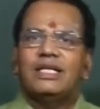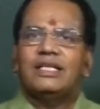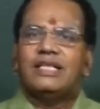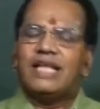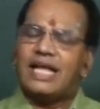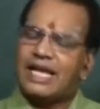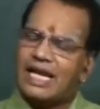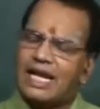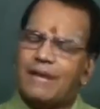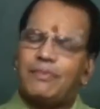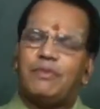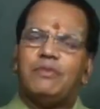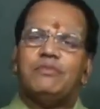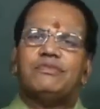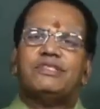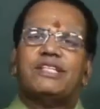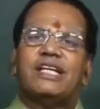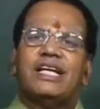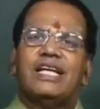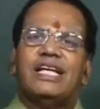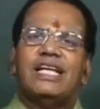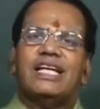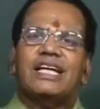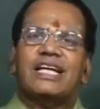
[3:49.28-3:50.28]
Then
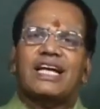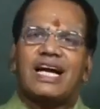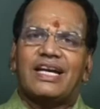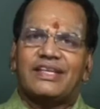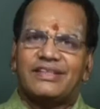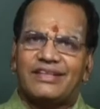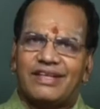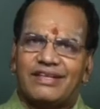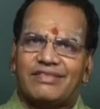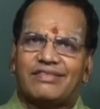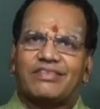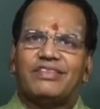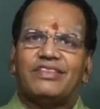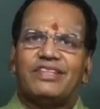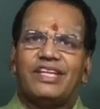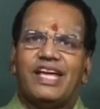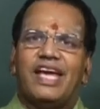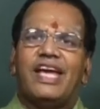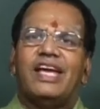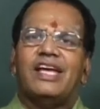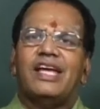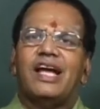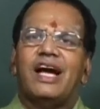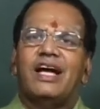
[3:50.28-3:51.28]
Napumsakalinga Yat
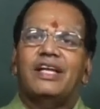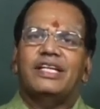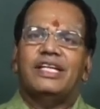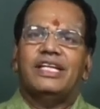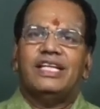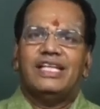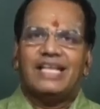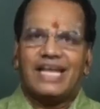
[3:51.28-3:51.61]
Ye Yani.